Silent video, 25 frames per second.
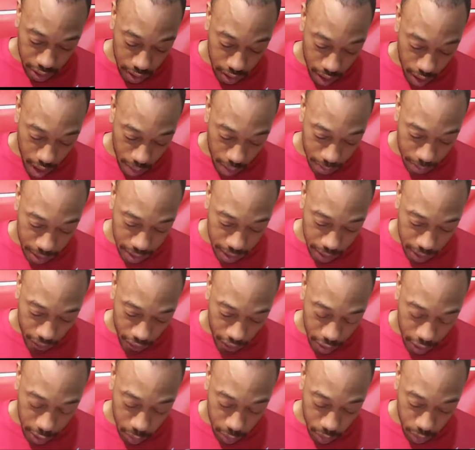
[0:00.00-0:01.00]
opposite of
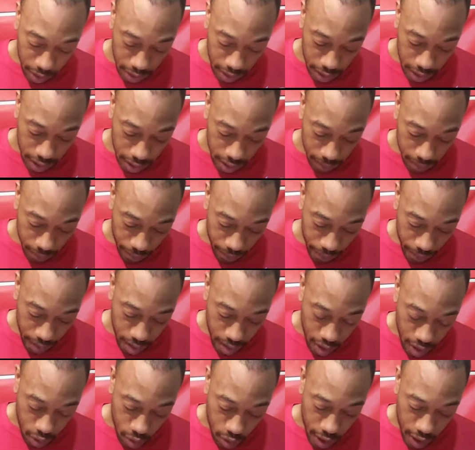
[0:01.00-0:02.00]
false witness,
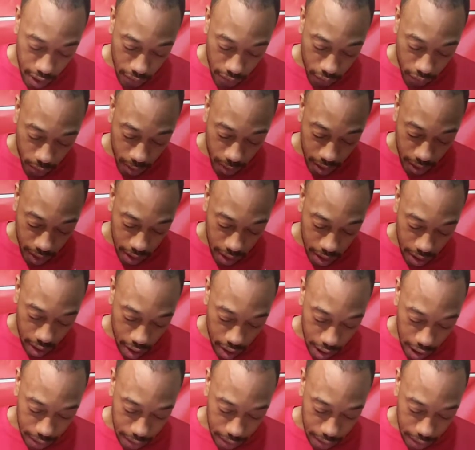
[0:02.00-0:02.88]
who has first-hand knowledge of